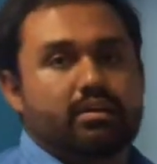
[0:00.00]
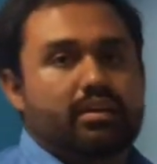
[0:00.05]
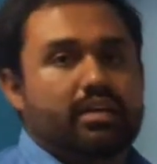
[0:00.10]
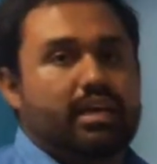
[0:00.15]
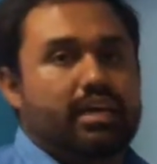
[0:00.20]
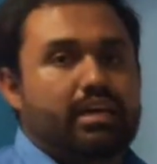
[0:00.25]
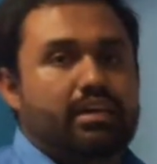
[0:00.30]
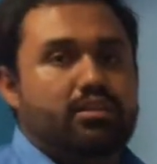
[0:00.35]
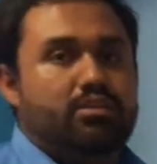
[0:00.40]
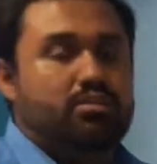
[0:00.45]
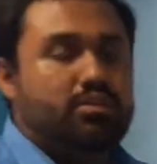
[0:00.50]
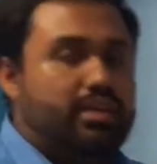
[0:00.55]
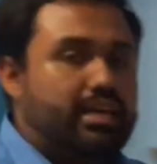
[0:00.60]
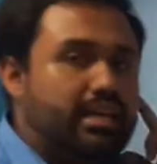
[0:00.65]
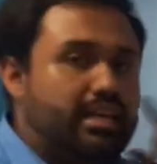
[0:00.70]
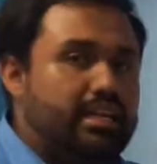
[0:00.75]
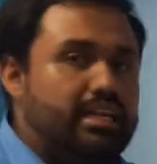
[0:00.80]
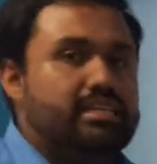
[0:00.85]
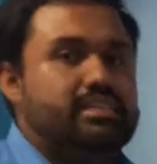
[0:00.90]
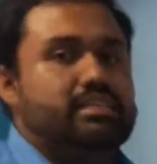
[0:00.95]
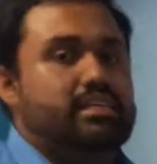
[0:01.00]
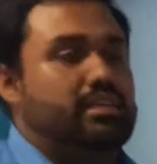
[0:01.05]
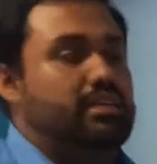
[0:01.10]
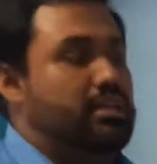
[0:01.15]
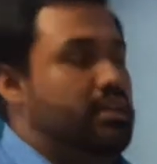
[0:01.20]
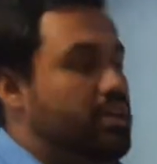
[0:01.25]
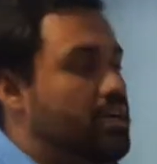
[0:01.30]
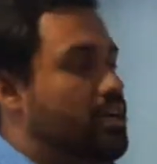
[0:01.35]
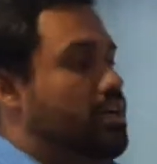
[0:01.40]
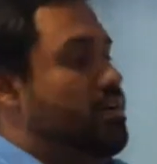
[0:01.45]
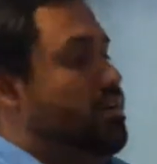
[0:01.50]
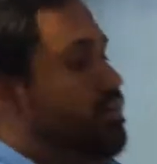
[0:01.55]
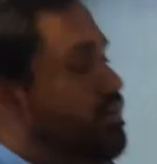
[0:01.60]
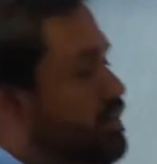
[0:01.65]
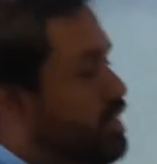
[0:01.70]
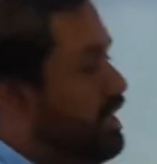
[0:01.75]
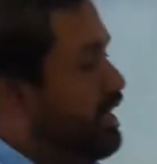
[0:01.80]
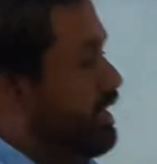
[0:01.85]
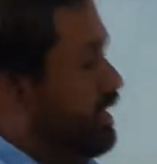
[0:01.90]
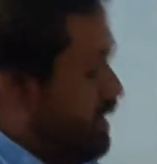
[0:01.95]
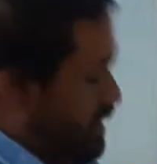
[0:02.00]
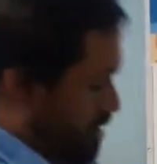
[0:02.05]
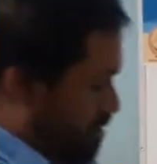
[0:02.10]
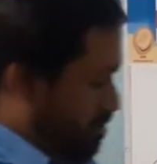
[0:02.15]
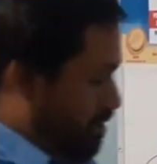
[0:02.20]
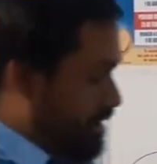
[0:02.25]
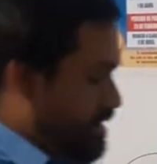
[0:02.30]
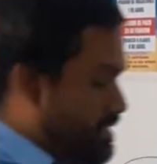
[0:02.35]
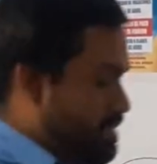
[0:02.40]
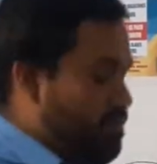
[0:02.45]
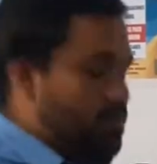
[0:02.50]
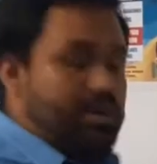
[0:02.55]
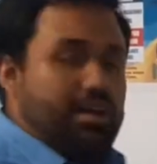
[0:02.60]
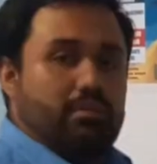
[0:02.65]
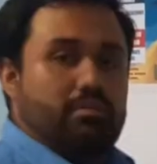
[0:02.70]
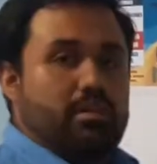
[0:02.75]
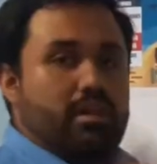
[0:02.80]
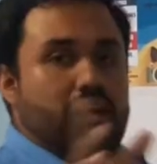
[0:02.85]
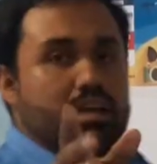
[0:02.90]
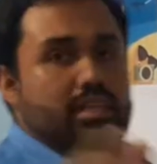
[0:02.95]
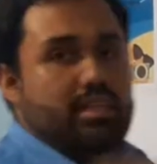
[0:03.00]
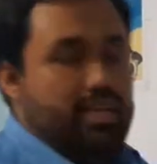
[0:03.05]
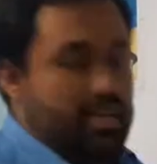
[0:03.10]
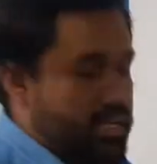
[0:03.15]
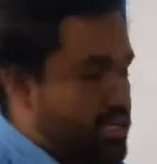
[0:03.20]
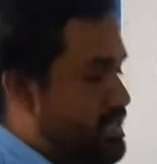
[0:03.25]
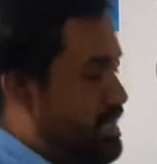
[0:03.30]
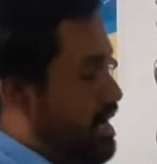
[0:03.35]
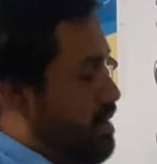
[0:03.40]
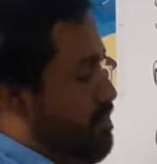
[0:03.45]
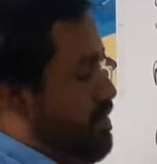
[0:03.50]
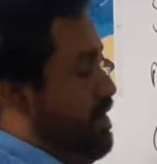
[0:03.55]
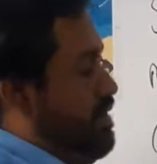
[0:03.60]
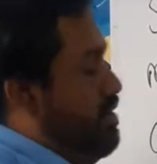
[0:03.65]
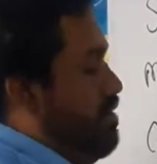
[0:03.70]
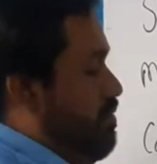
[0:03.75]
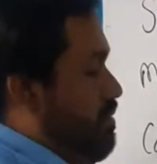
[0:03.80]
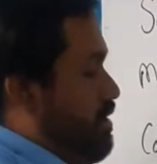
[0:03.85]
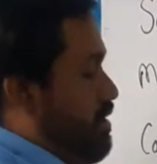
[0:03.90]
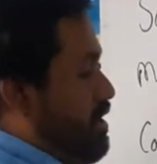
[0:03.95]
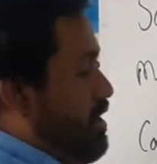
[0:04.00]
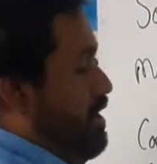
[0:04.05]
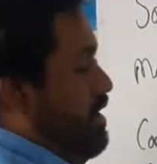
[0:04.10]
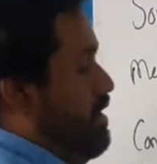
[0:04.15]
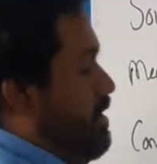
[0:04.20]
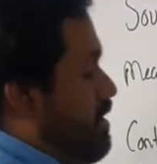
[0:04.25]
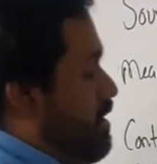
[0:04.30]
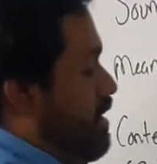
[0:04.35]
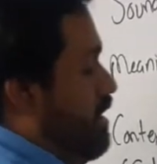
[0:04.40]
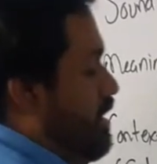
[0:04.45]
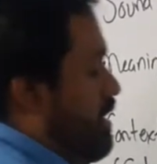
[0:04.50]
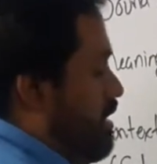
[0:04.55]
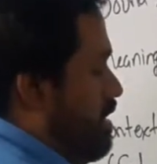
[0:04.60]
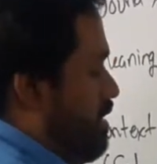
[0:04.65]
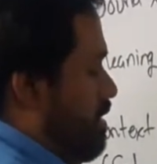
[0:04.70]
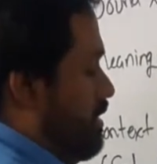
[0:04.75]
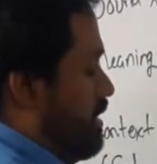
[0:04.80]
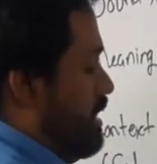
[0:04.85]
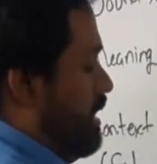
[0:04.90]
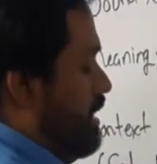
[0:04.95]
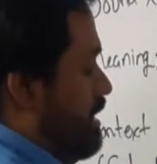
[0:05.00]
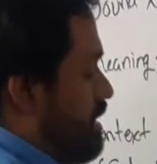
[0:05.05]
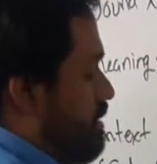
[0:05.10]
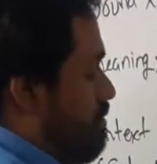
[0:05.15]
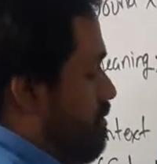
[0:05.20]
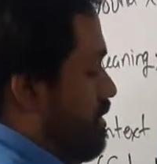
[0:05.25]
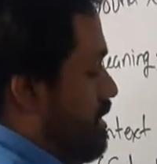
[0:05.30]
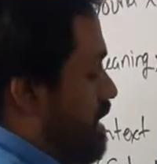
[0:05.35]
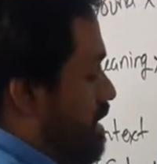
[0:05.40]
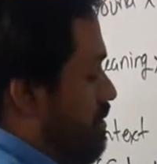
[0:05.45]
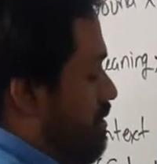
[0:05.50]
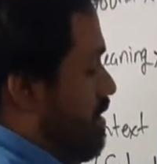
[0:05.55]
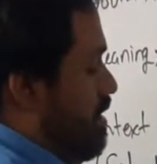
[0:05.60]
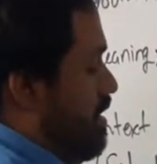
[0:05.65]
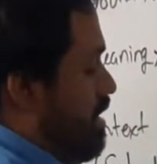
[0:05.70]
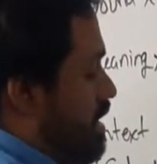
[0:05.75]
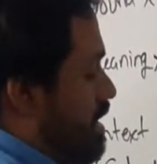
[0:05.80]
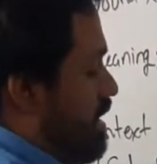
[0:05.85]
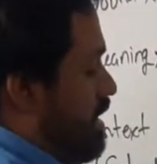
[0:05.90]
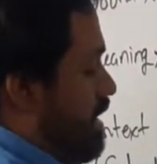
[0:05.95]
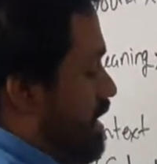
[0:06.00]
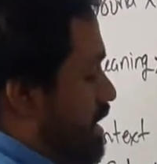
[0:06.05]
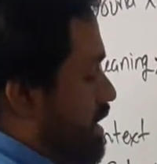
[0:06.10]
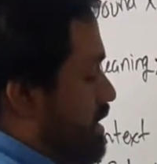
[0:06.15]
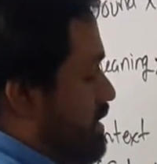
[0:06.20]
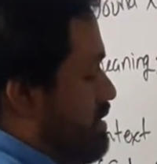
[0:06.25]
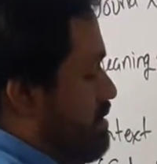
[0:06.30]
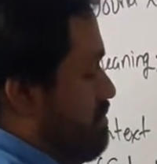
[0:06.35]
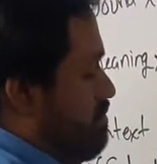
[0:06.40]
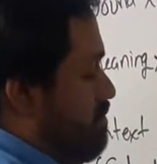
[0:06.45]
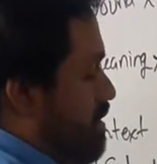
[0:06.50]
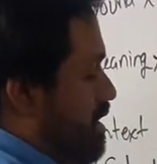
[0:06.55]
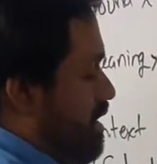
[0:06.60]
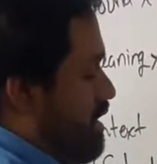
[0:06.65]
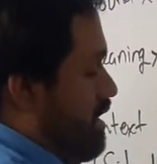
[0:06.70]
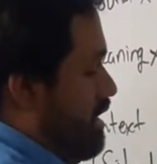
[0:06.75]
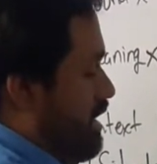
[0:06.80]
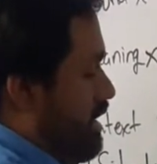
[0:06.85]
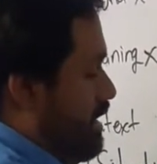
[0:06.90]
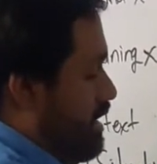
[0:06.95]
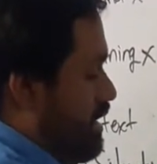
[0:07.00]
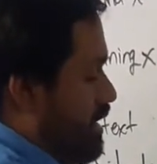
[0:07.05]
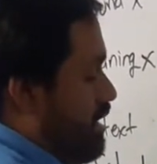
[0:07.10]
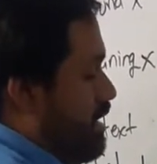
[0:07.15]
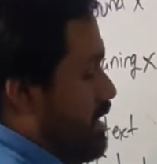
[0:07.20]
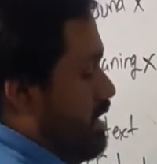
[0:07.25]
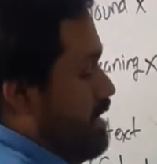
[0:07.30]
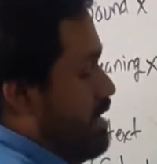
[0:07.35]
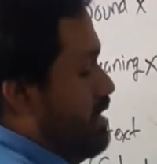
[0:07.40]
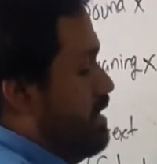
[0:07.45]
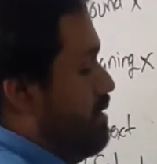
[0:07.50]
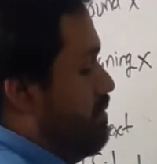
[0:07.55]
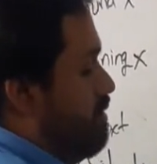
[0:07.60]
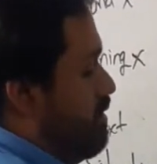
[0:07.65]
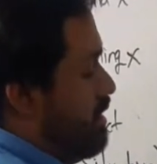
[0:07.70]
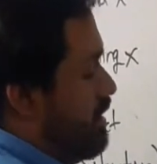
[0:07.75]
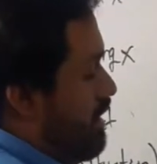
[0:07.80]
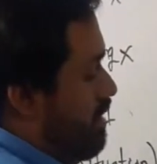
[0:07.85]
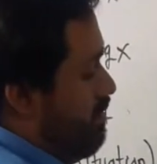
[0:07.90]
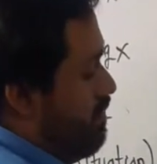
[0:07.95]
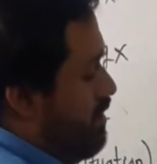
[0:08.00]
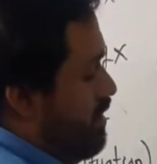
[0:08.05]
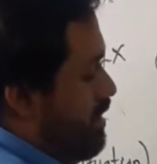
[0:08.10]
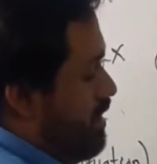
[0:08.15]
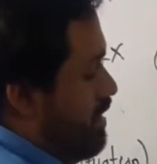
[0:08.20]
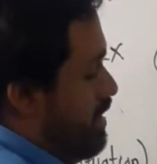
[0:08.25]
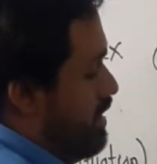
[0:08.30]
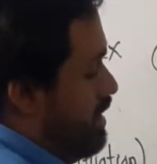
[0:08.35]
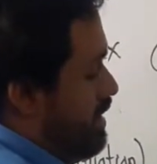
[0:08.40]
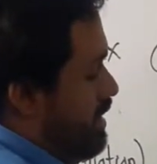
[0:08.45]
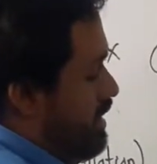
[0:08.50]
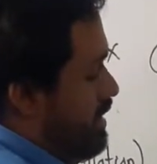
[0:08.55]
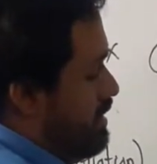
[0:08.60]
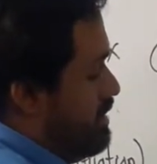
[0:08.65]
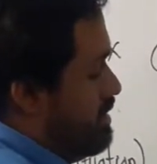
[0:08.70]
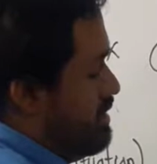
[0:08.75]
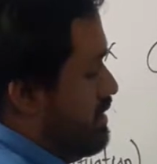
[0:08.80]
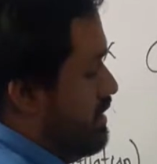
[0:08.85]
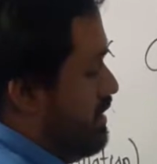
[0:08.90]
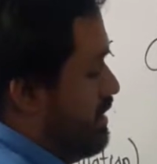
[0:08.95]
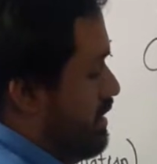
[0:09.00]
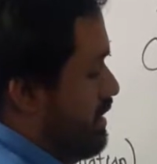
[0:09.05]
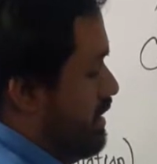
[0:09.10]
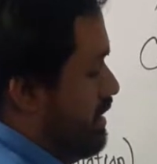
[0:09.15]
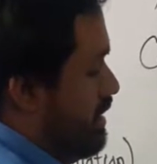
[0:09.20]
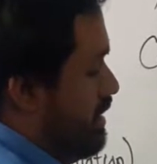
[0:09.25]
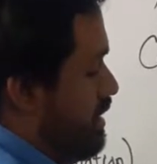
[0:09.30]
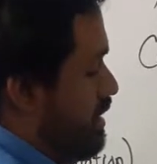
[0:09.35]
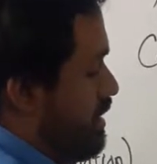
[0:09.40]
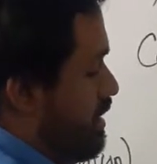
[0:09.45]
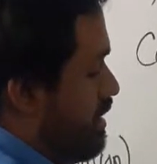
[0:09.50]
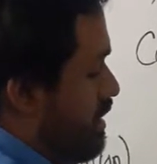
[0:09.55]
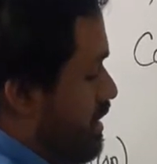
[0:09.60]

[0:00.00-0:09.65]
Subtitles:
okay, you can listen. Okay, what is the vocabulary that is happening over here? Okay, the vocabulary is money. The vocabulary is the